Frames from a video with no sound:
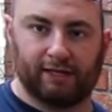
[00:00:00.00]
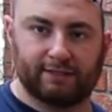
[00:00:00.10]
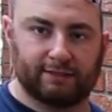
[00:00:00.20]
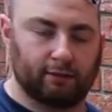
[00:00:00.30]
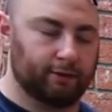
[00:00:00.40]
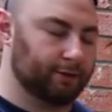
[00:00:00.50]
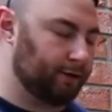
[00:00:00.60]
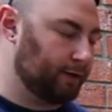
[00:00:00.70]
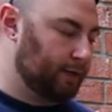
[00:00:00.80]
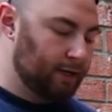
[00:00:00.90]
a nice
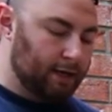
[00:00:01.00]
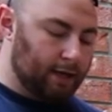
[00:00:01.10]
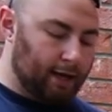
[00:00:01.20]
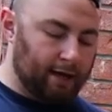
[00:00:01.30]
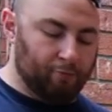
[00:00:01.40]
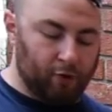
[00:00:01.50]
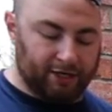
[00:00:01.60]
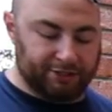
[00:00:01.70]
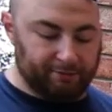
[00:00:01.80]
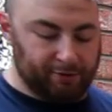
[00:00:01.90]
cylinder. Um, we're
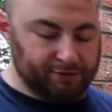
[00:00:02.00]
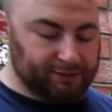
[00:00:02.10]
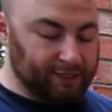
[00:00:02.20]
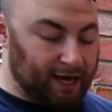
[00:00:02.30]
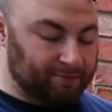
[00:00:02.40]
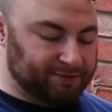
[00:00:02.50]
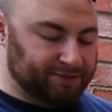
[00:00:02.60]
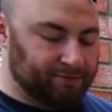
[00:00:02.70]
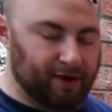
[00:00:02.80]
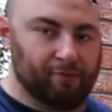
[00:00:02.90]
actually going to be using the
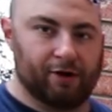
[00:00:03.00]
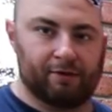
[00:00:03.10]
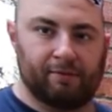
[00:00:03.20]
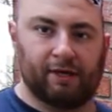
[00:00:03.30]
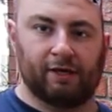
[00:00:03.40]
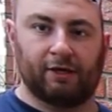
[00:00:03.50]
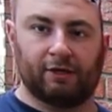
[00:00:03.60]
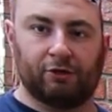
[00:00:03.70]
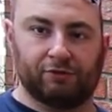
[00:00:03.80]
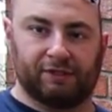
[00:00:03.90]
opposite, right? We're going to be
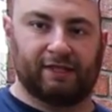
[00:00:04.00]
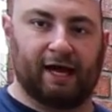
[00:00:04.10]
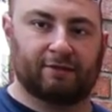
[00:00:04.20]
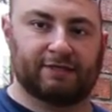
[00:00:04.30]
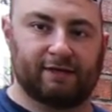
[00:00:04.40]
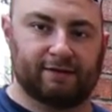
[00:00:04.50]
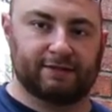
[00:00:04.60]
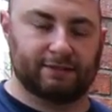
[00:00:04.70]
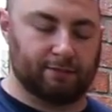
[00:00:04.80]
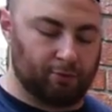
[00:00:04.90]
using the outside of
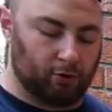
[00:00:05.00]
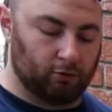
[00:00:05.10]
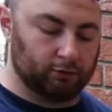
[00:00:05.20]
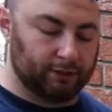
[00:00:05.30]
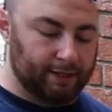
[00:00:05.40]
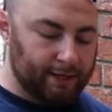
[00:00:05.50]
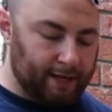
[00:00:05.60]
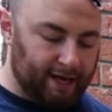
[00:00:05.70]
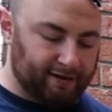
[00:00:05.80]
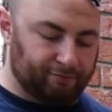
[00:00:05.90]
this as a mold.
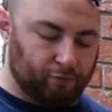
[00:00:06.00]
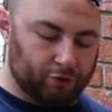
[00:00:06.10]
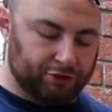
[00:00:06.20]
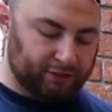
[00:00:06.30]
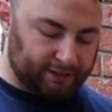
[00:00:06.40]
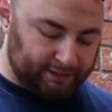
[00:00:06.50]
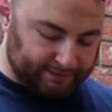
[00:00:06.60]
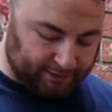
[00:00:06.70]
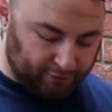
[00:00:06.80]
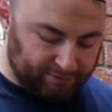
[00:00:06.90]
And unfortunately, at
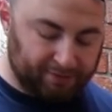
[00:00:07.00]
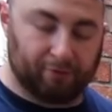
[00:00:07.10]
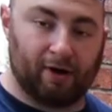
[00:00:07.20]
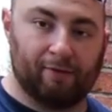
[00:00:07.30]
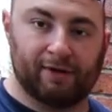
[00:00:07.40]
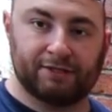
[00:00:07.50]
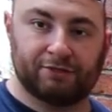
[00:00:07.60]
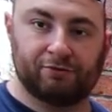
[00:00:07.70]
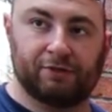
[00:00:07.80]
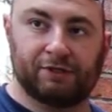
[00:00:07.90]
least the Home Depot I went
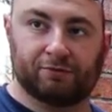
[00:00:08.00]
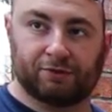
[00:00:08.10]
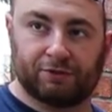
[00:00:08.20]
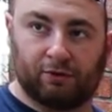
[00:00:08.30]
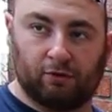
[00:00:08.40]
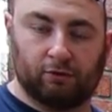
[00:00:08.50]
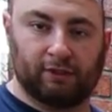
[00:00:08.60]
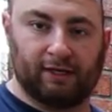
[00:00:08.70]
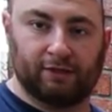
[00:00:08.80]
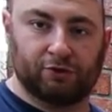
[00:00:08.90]
to, these were sold
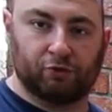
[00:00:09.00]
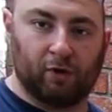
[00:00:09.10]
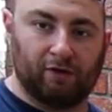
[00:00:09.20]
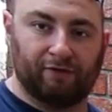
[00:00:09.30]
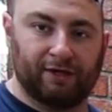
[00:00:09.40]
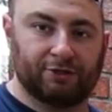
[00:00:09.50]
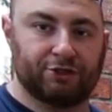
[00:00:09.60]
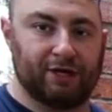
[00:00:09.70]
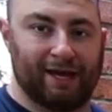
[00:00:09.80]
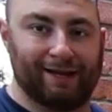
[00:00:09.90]
in 12
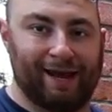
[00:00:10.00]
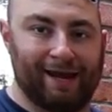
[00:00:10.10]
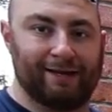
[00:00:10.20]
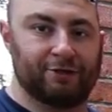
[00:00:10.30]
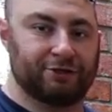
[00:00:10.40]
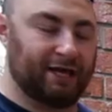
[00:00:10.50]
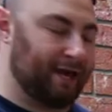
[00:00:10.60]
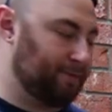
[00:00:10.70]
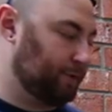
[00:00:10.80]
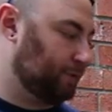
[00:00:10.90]
inch and 8 inch
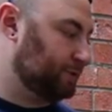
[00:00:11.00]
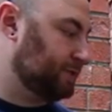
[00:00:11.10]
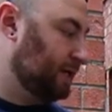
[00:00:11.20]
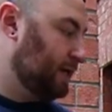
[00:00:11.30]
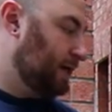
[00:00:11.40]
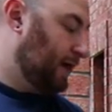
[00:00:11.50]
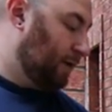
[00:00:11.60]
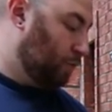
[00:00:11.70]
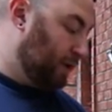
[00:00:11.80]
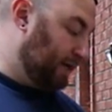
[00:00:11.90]
diameters.
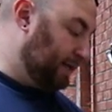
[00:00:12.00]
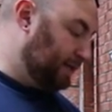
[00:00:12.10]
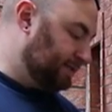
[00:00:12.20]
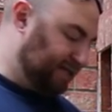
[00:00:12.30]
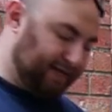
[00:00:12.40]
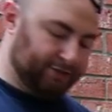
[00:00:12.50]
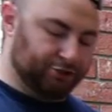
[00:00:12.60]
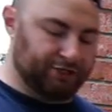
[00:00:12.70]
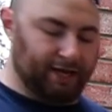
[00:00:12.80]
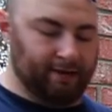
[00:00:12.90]
And we need a 10
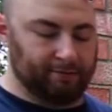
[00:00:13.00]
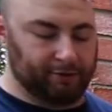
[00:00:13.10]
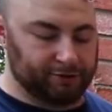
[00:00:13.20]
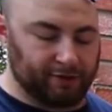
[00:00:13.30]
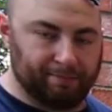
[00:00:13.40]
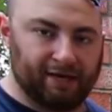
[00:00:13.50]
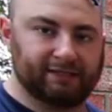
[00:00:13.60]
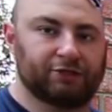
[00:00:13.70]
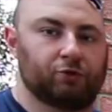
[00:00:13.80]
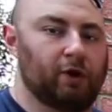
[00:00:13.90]
inch diameter. So I
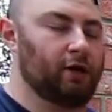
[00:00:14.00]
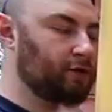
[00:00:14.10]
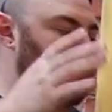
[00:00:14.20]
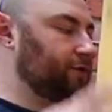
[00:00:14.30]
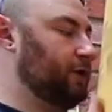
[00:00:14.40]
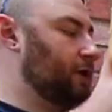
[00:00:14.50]
bought the 12.